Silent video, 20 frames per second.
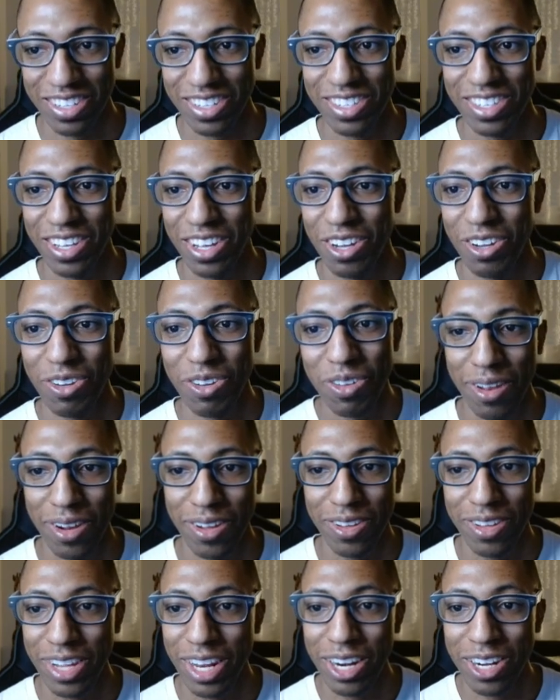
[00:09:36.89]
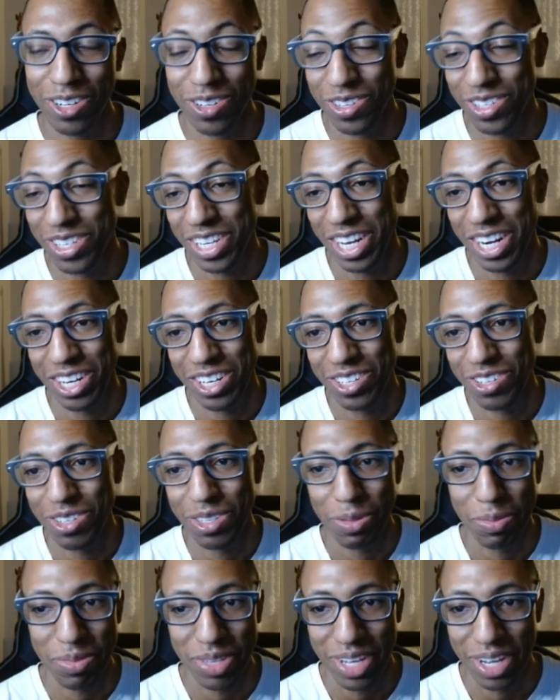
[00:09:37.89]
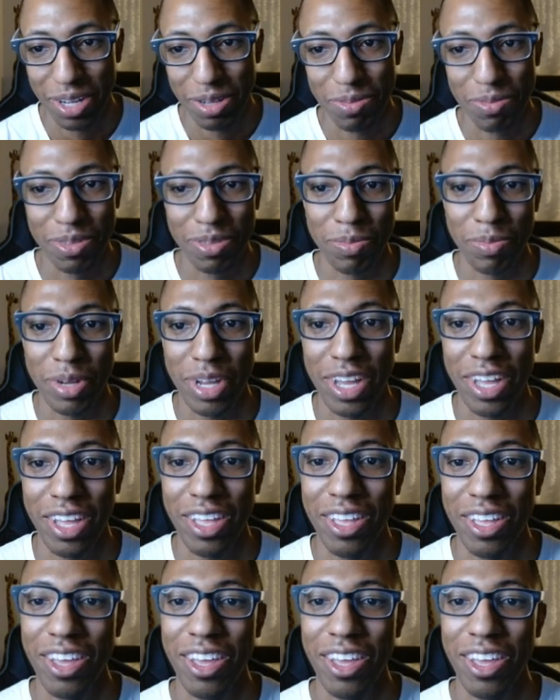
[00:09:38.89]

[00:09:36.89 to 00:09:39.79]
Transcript: So you gotta do what you gotta do sometimes. But